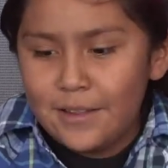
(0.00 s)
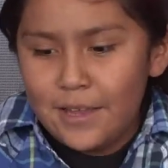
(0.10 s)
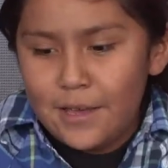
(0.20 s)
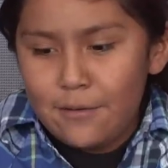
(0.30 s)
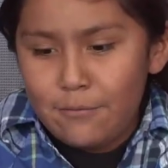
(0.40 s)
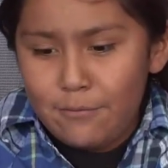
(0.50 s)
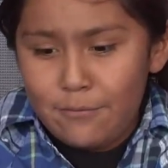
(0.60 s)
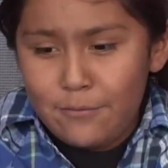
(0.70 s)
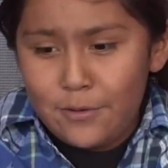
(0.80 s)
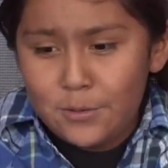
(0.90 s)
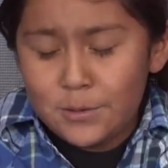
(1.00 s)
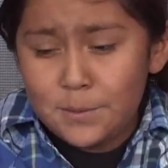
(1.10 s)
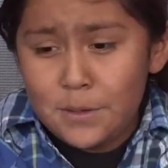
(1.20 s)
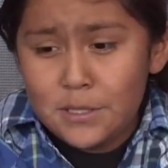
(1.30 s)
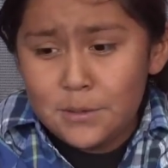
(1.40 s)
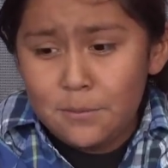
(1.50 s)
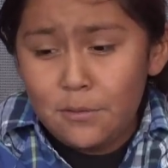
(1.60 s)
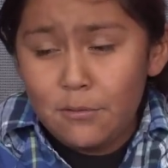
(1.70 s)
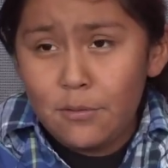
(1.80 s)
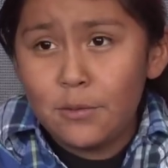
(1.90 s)
Yeah, you're
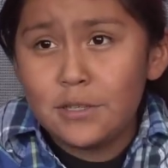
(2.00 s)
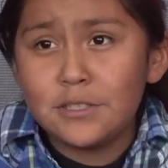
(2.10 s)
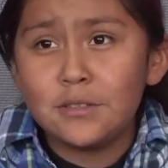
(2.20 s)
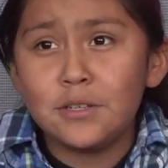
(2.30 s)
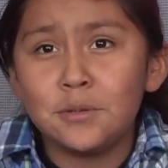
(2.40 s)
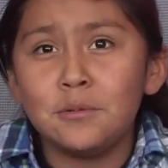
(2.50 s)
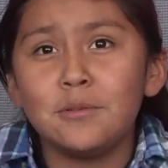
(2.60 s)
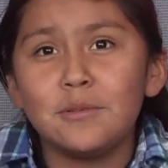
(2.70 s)
responsible for what you do.